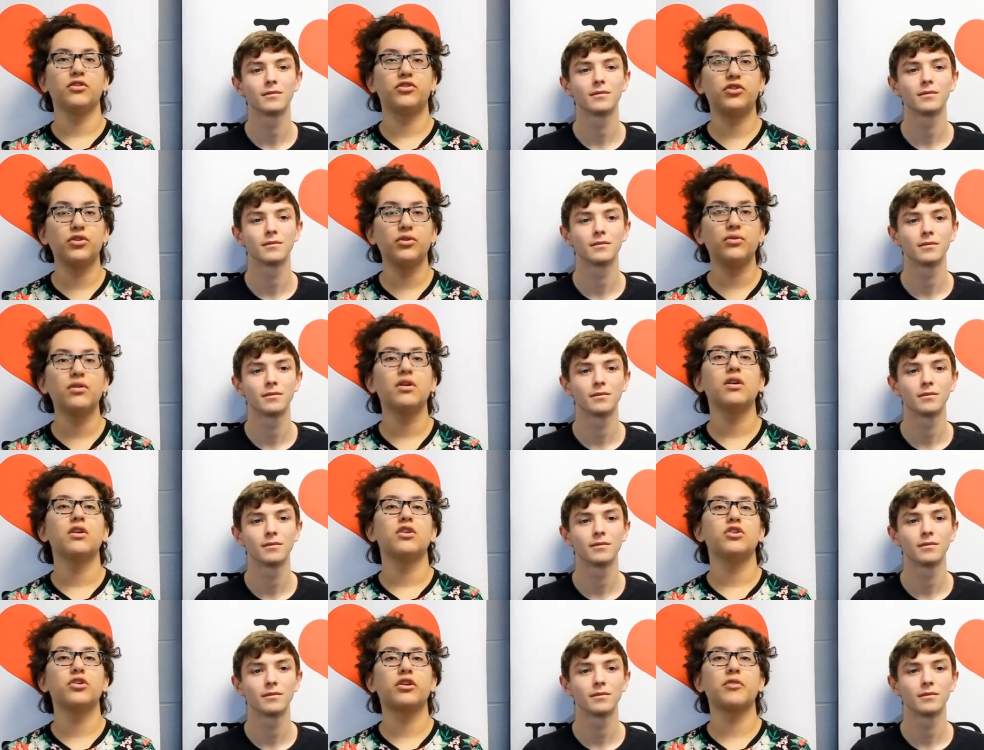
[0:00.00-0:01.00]
Speaker 1: Two,
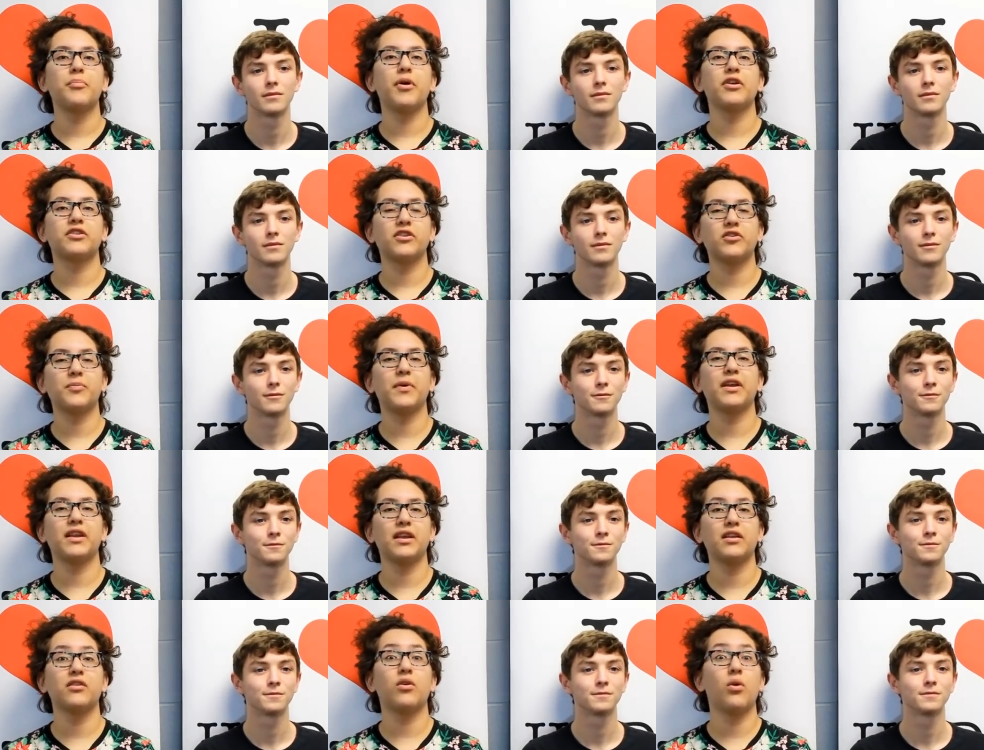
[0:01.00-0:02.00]
you can participate
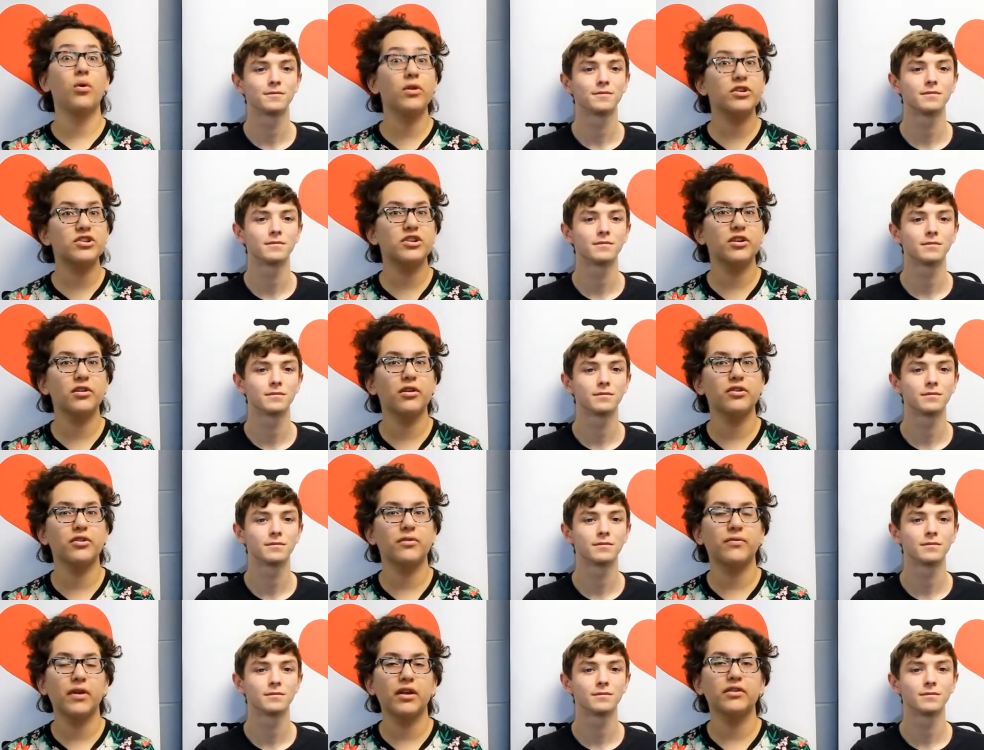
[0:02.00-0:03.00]
in or cheer on
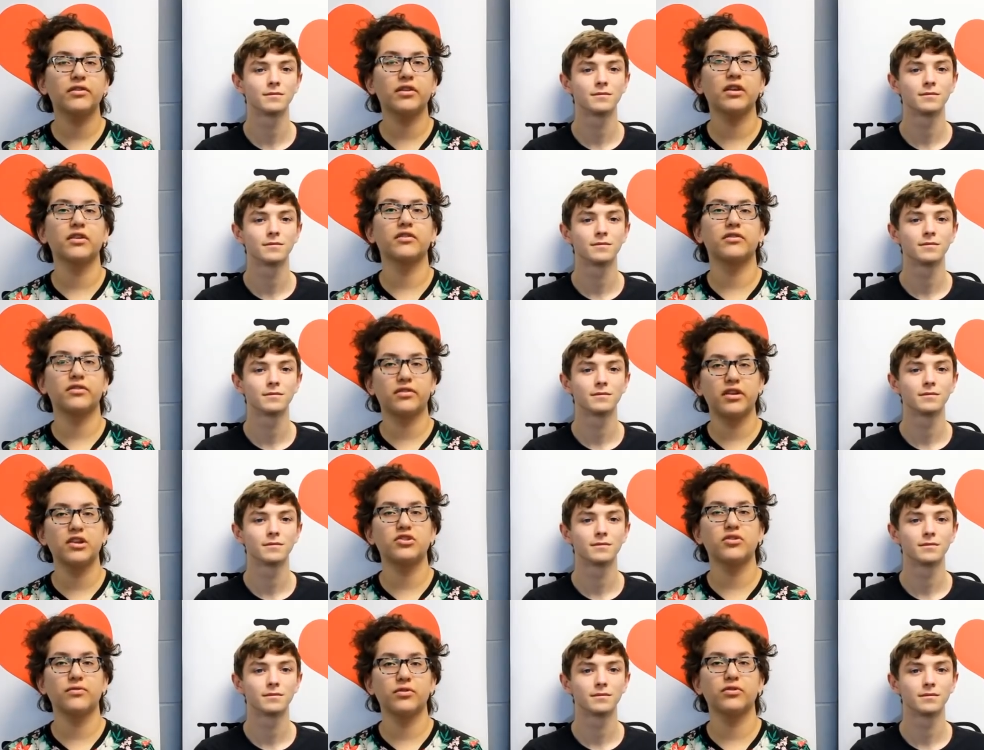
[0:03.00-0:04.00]
your friends in a
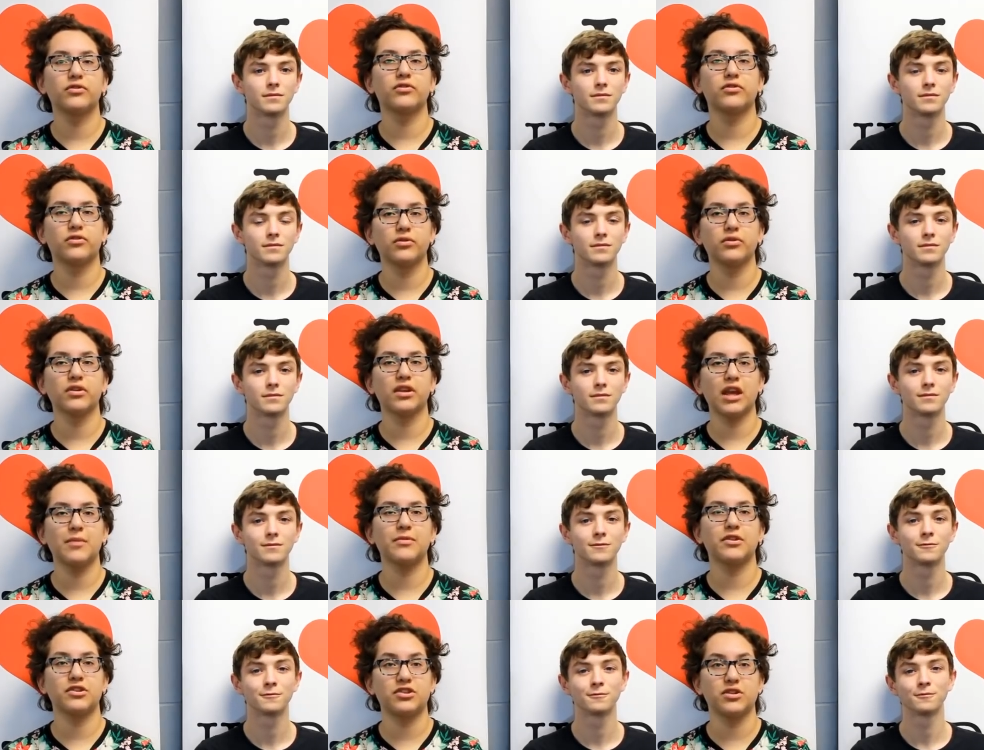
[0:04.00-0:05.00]
teacher versus student
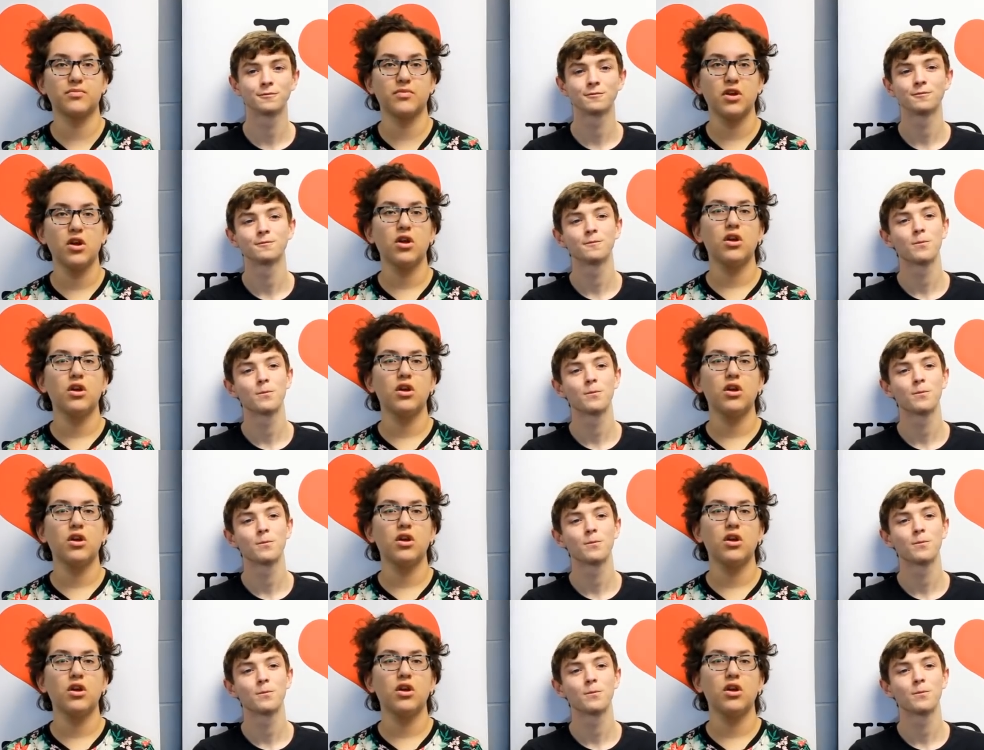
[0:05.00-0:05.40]
game in the gym.